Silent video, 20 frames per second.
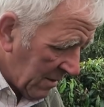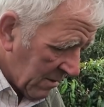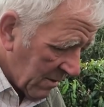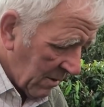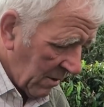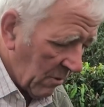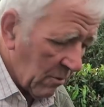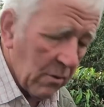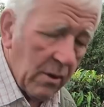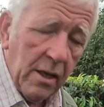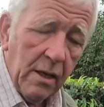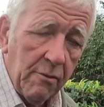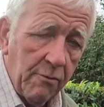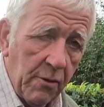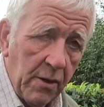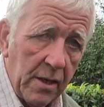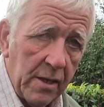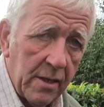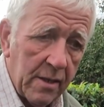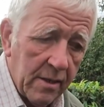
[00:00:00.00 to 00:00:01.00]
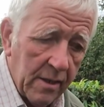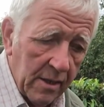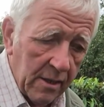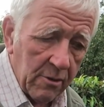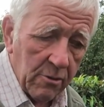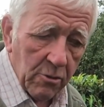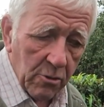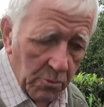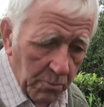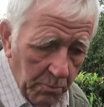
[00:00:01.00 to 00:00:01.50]
So if
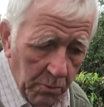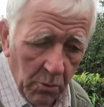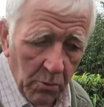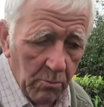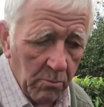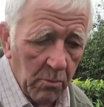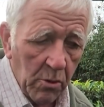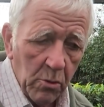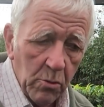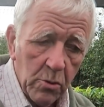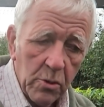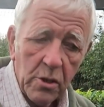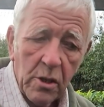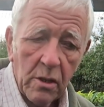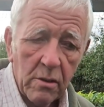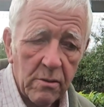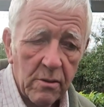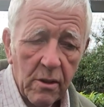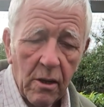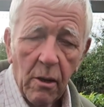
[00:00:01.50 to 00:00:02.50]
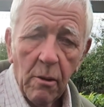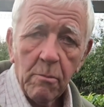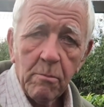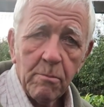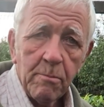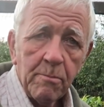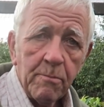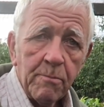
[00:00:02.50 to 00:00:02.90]
anything, just put mulch on top.